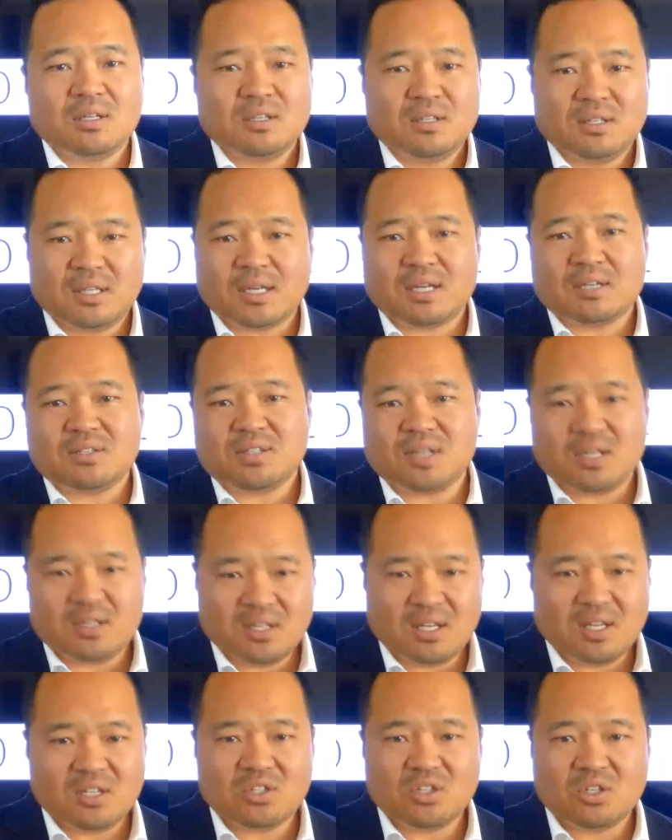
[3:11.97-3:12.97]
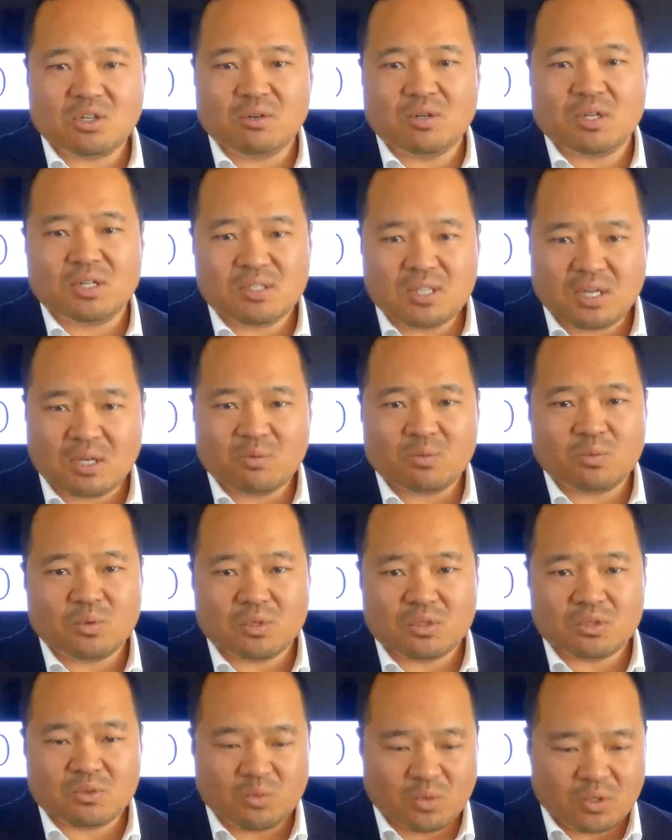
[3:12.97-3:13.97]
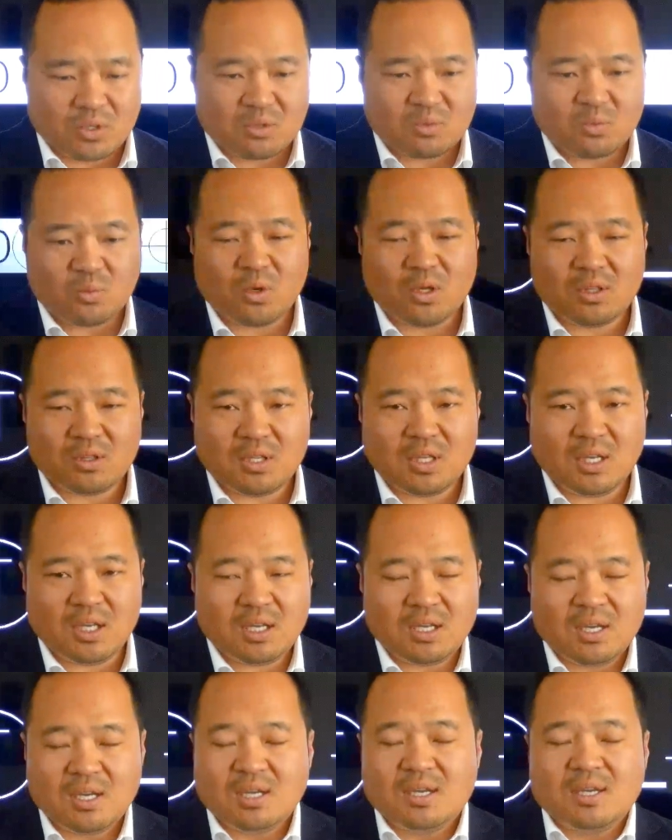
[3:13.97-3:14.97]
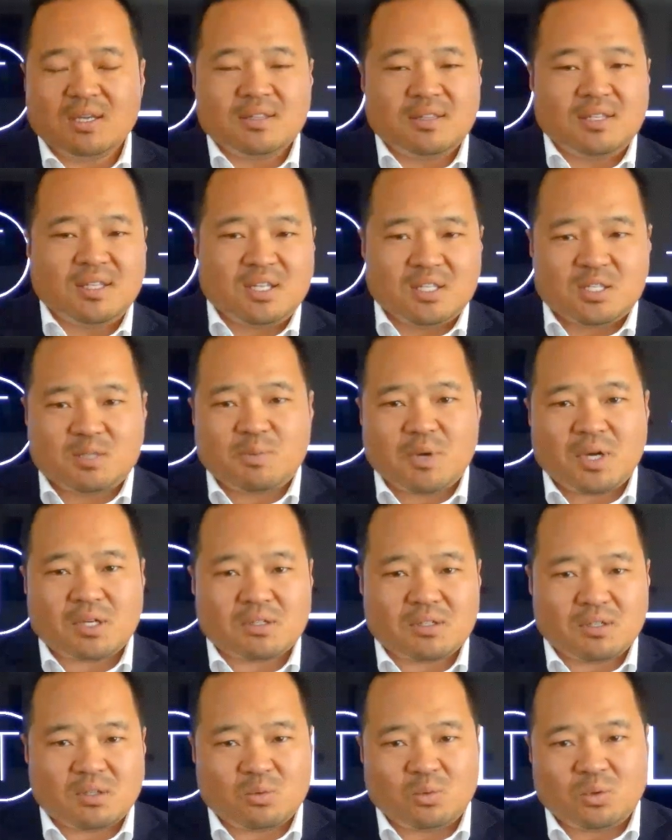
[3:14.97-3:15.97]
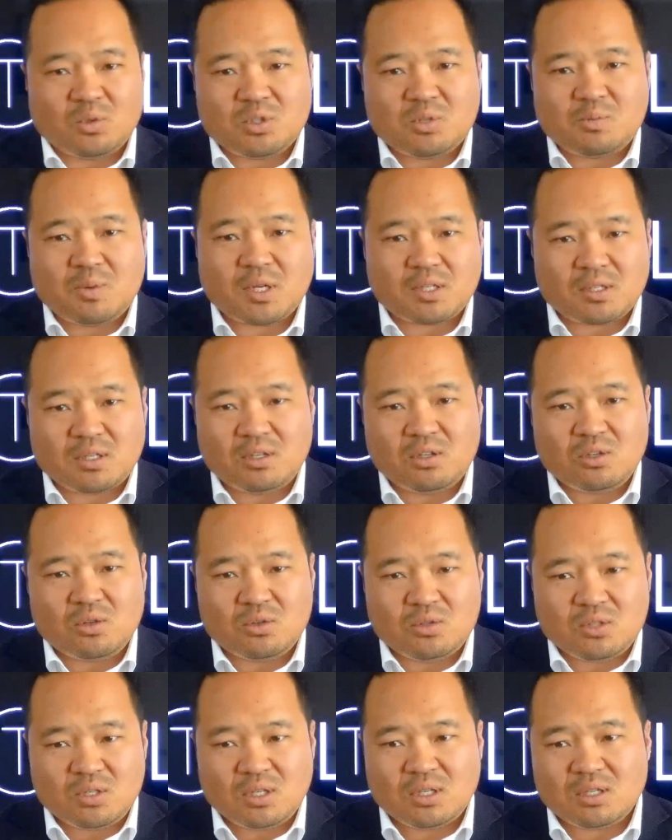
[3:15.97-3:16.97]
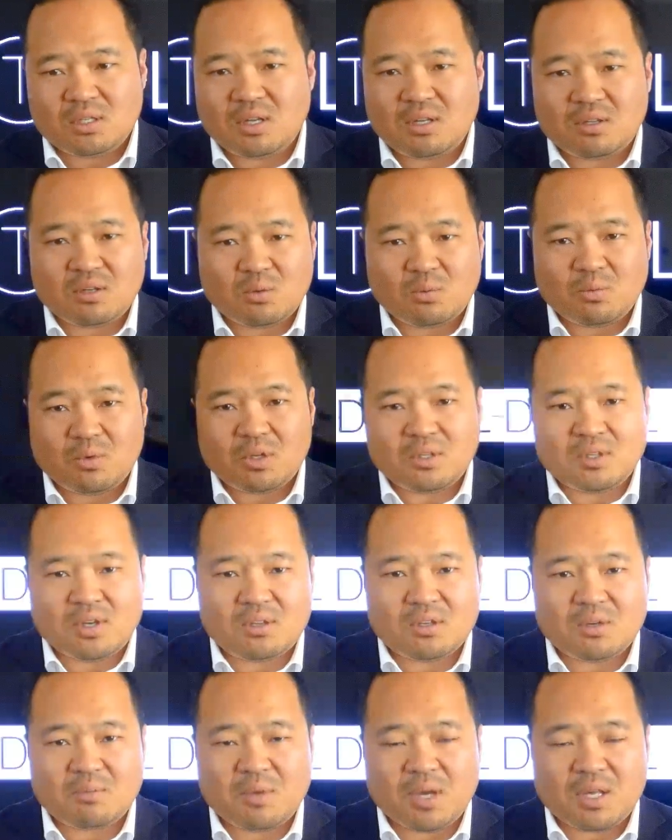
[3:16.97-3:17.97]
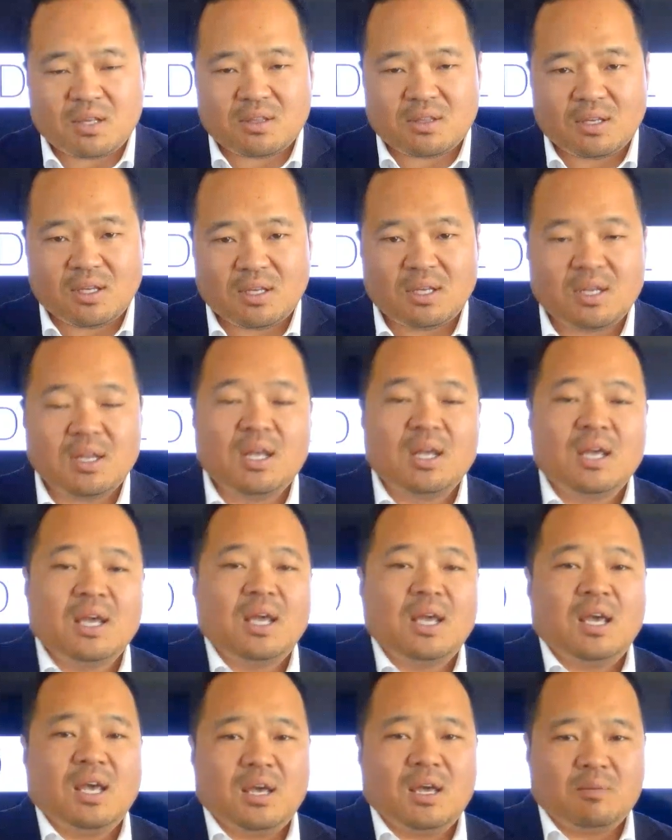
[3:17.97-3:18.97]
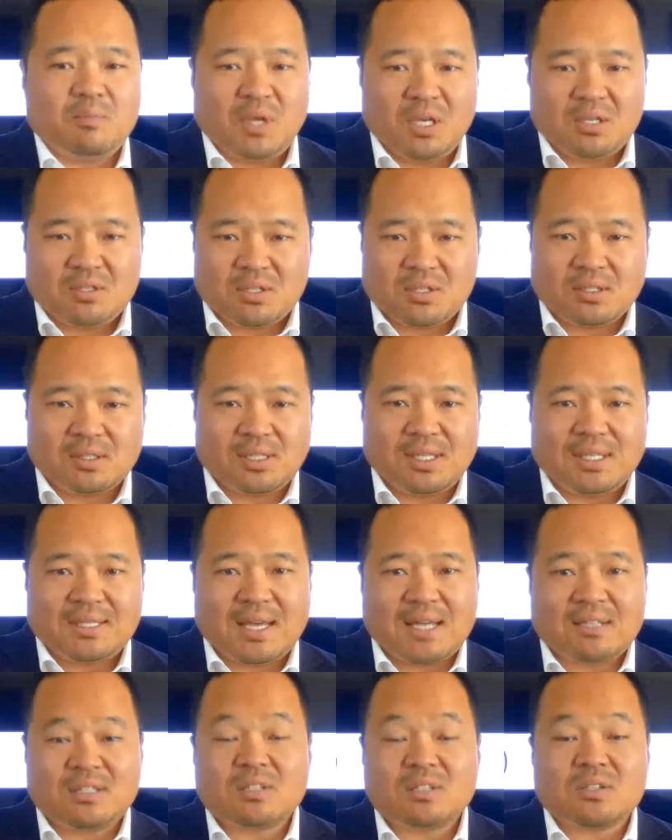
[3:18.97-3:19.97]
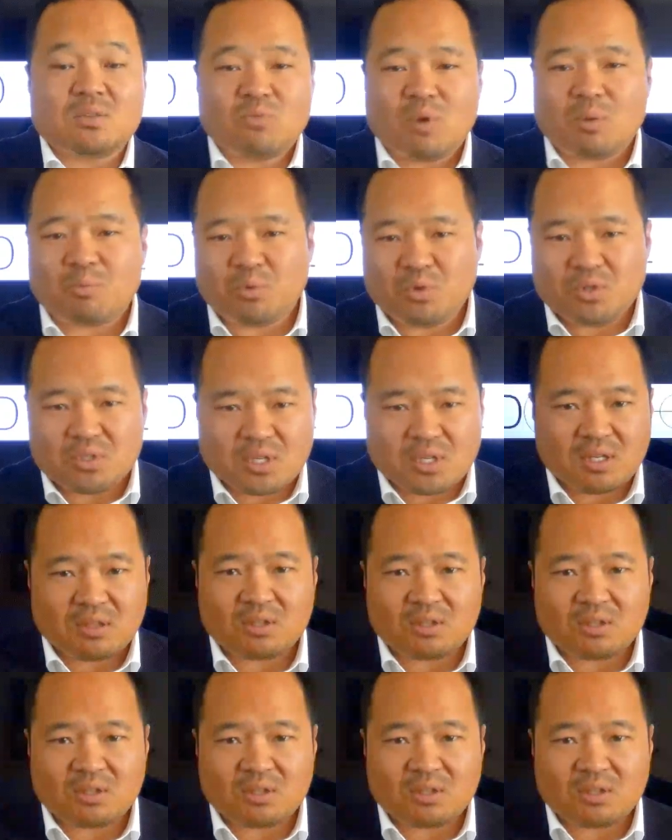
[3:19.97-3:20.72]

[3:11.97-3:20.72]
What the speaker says: Like I said, the engineering intent was one thing. The inspector will inspect it using another method, and basically that doesn't represent